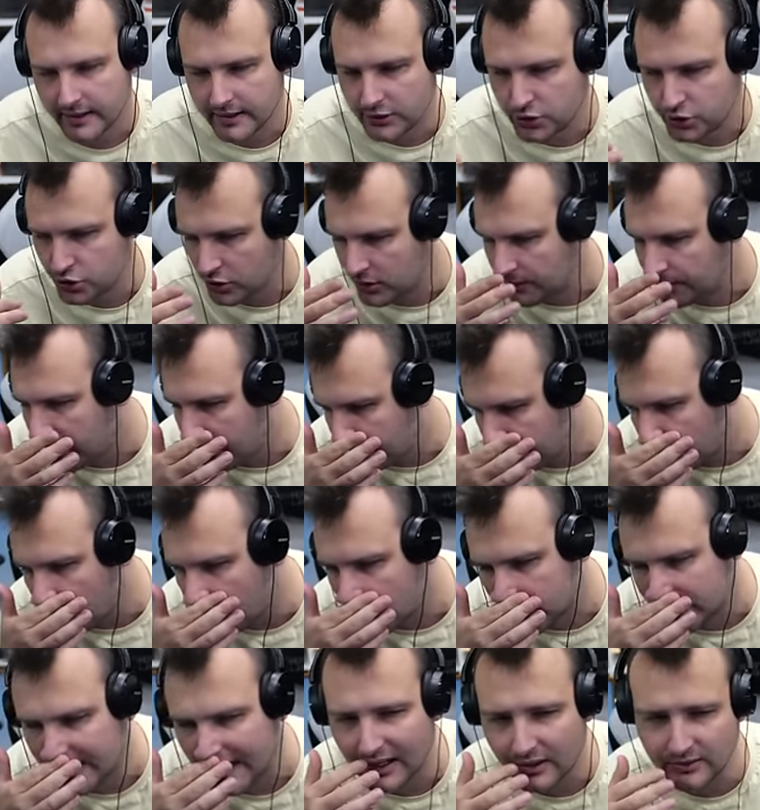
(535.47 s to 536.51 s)
This should be
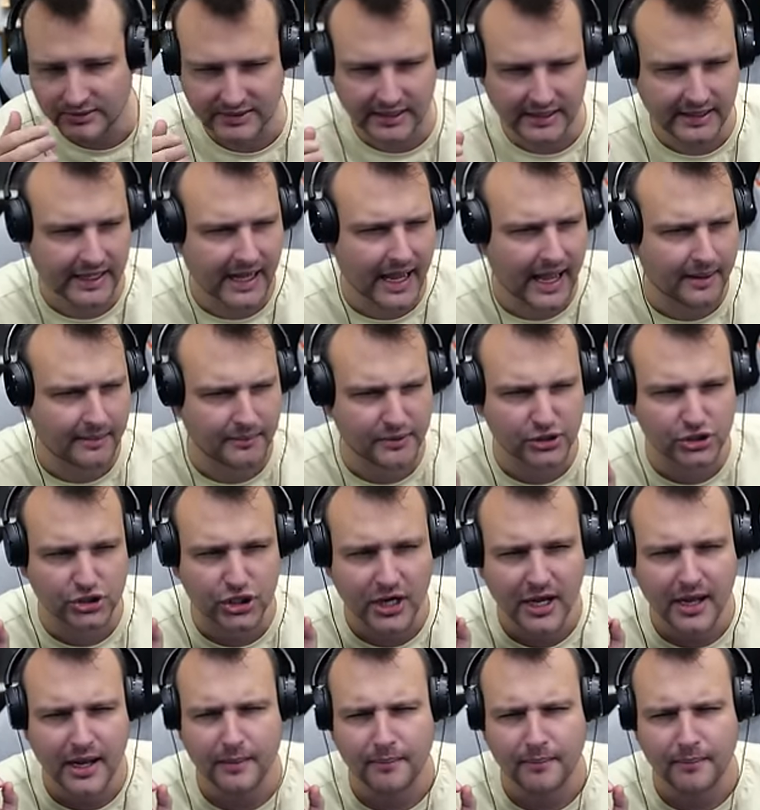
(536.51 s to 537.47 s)
four thousand damage.